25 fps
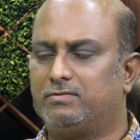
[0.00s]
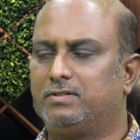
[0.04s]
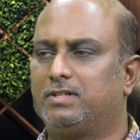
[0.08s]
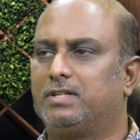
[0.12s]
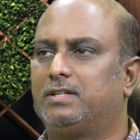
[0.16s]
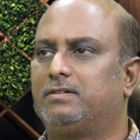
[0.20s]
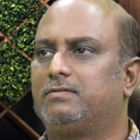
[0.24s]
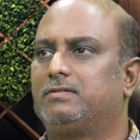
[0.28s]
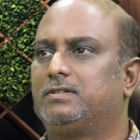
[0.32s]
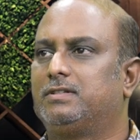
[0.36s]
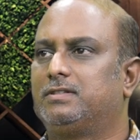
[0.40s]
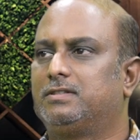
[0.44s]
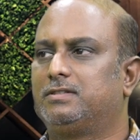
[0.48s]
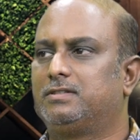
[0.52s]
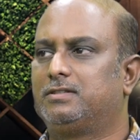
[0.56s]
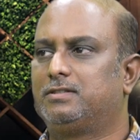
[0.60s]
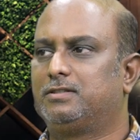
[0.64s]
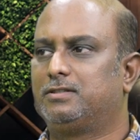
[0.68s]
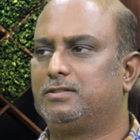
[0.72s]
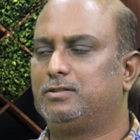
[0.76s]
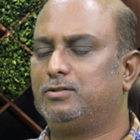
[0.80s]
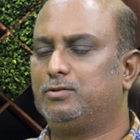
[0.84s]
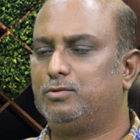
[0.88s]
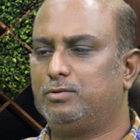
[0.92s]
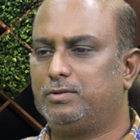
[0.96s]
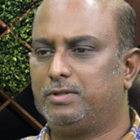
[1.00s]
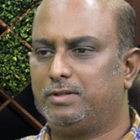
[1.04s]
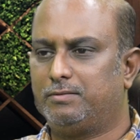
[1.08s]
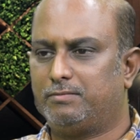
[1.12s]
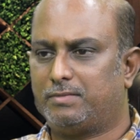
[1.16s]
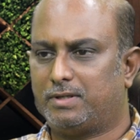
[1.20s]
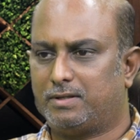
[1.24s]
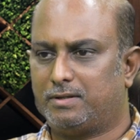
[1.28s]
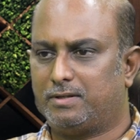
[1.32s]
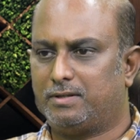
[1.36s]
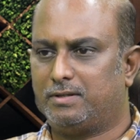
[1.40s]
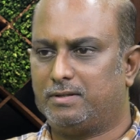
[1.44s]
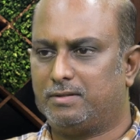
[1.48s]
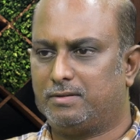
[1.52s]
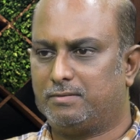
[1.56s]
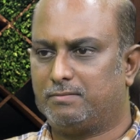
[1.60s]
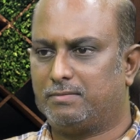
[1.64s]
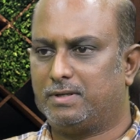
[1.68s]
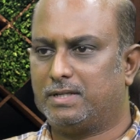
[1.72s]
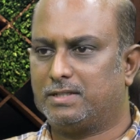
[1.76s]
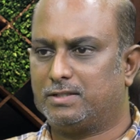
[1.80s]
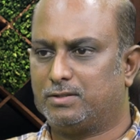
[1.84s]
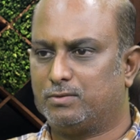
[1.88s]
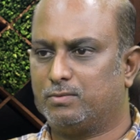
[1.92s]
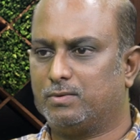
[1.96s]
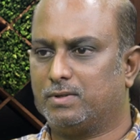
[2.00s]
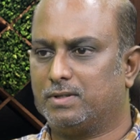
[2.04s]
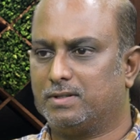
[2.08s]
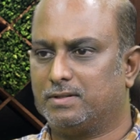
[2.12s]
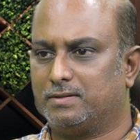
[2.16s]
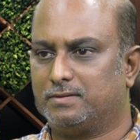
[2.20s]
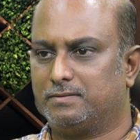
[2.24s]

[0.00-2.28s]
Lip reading: when I was doing my plus one.